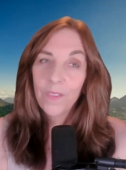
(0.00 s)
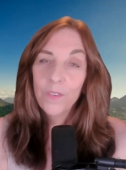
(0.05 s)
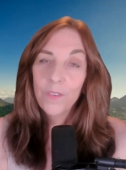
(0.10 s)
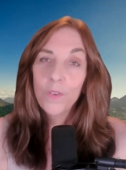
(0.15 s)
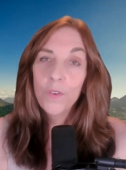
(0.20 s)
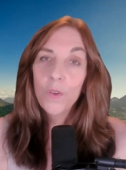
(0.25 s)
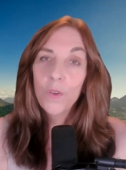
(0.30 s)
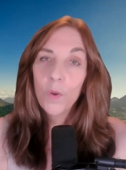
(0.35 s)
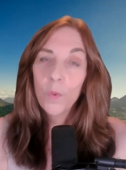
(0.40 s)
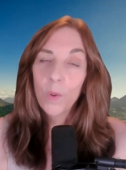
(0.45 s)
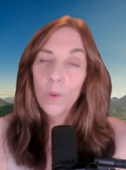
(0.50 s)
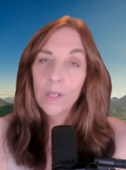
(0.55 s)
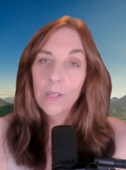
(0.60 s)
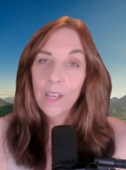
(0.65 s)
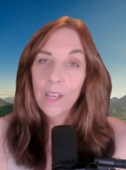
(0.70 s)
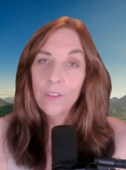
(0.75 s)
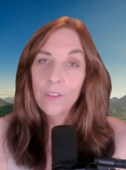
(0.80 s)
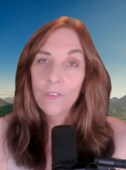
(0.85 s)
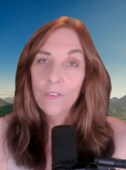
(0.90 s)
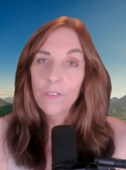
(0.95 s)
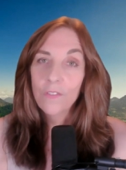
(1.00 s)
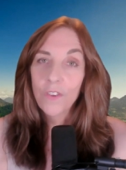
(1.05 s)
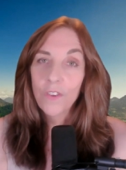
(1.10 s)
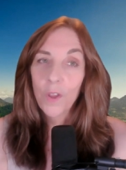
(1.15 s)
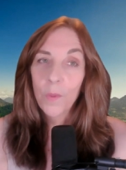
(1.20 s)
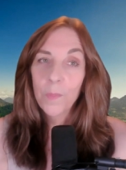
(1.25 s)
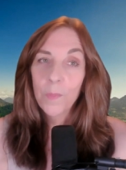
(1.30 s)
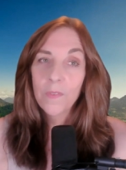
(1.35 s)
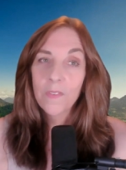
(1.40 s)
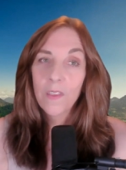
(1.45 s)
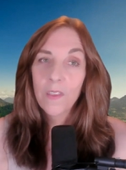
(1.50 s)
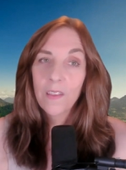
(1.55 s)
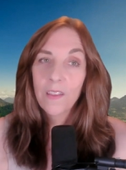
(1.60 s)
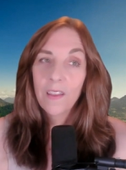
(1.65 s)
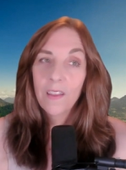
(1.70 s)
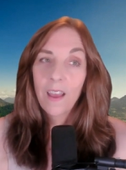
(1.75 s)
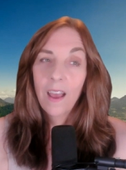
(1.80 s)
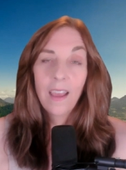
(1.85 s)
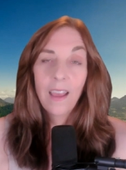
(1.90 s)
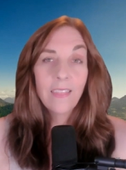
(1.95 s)
new relationships,
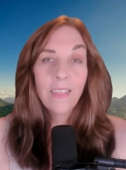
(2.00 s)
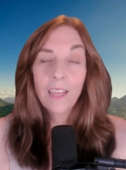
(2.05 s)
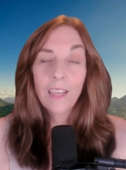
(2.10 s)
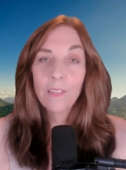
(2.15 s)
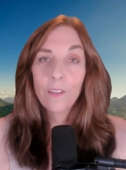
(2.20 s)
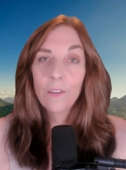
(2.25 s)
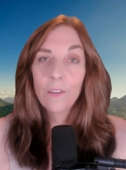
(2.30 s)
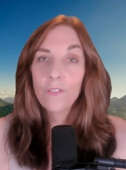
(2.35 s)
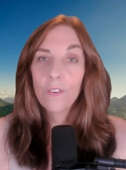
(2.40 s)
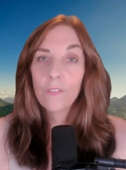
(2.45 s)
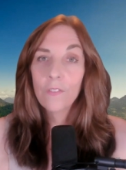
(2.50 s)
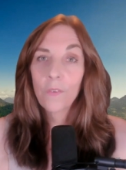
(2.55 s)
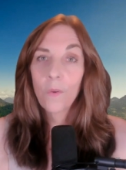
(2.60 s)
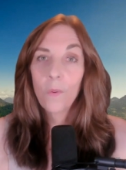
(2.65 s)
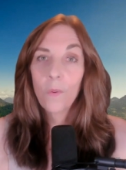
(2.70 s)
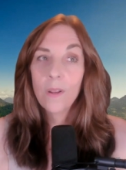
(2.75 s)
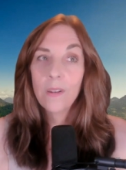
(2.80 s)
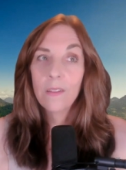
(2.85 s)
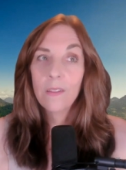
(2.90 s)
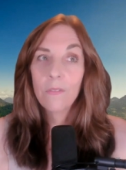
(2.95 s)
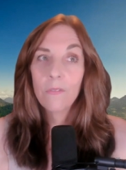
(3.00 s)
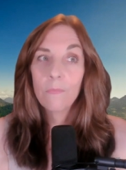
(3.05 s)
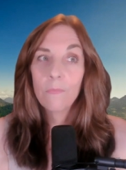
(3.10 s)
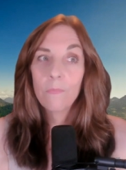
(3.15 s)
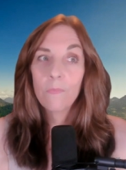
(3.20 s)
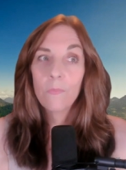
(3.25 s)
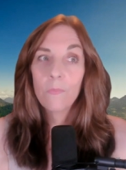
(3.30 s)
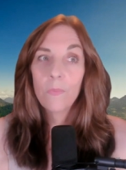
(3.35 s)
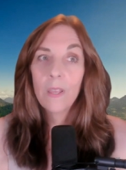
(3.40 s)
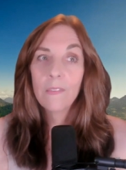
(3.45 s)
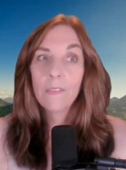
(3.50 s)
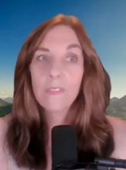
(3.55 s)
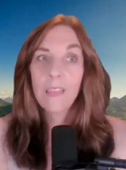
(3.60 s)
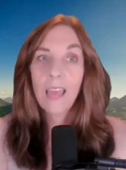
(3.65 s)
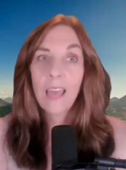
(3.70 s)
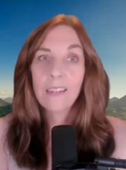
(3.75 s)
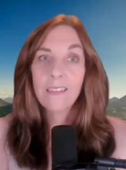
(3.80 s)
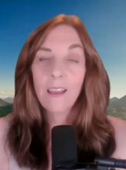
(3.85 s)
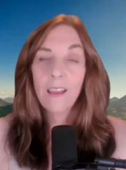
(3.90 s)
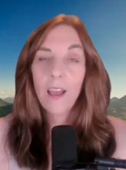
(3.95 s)
I think they're just going to it's
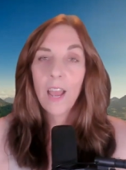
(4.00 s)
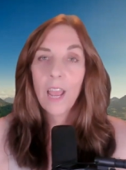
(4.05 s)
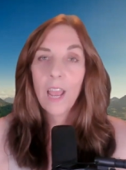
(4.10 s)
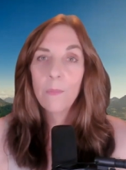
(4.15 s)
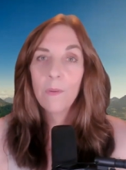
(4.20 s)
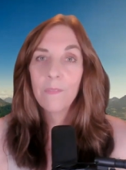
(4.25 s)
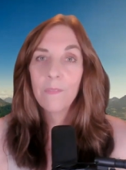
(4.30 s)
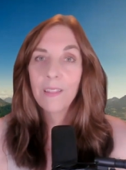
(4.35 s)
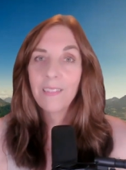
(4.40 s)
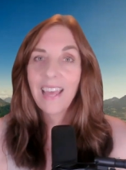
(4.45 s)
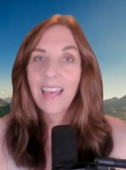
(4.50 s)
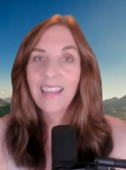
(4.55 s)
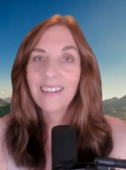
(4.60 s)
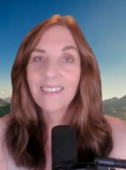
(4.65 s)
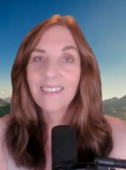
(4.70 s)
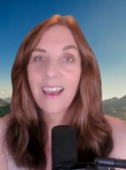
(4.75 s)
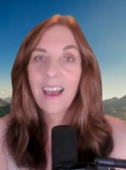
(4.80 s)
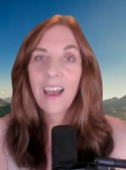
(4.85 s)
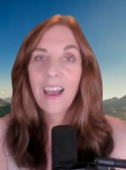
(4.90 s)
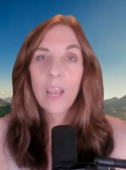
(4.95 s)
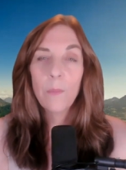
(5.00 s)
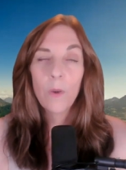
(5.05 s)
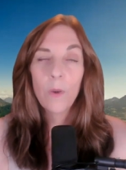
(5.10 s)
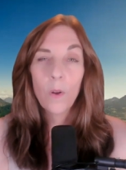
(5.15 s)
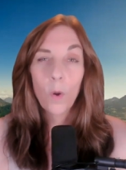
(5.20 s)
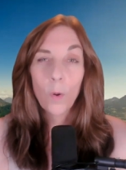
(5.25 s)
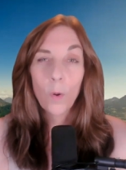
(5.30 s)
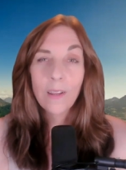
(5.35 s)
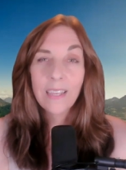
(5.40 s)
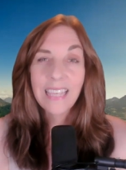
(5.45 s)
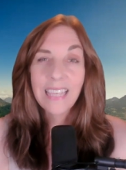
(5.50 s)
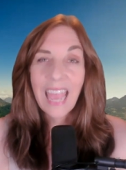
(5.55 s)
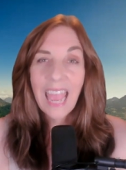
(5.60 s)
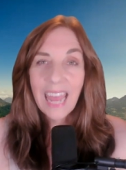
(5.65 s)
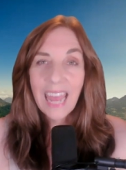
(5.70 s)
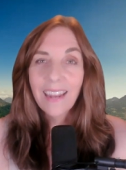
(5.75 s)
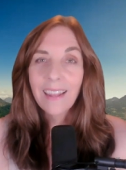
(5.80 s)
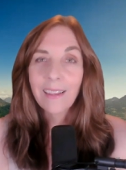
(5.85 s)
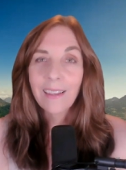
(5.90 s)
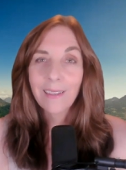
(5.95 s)
that time that time when
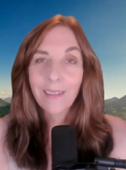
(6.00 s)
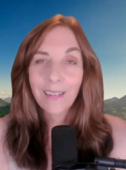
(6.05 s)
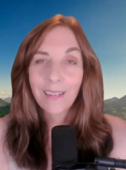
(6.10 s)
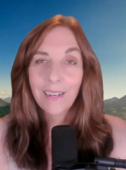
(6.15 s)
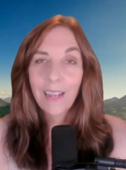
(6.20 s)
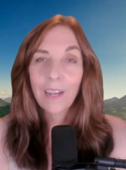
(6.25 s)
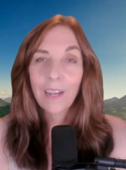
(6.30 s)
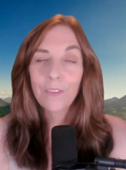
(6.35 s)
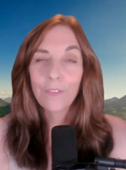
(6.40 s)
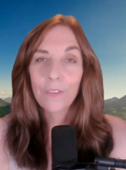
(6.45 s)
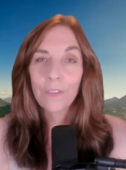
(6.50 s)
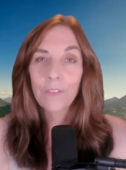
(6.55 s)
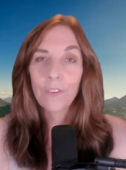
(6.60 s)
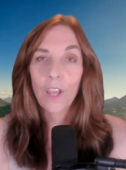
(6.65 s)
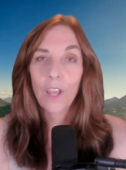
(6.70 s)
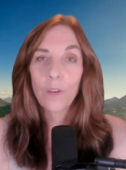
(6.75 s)
organic connections